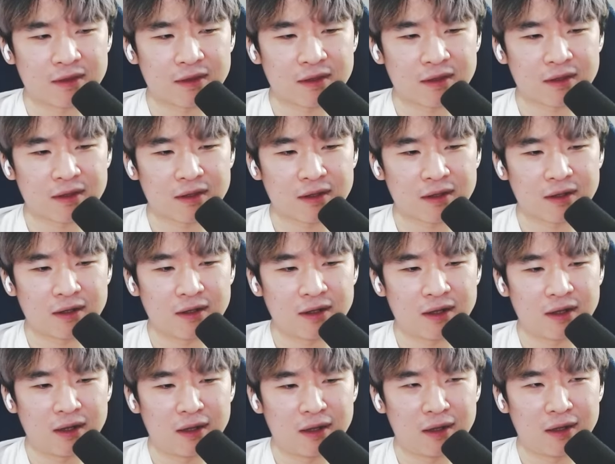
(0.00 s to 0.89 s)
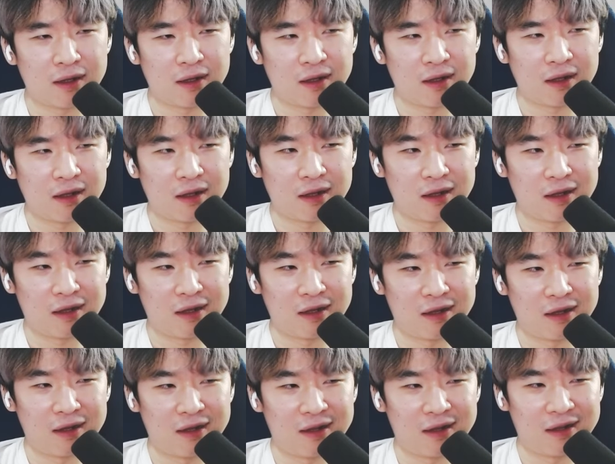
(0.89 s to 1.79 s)

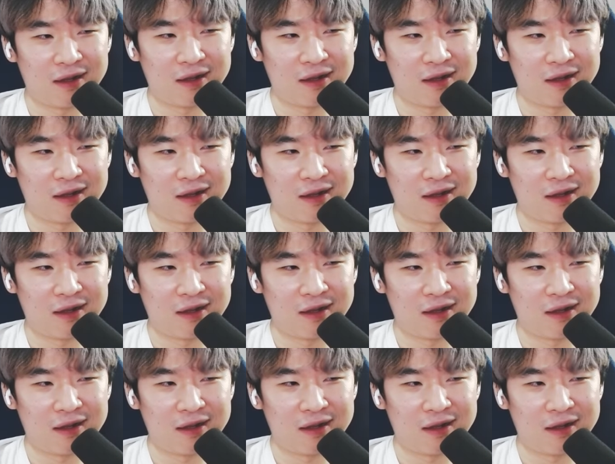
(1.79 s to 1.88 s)
[no speech]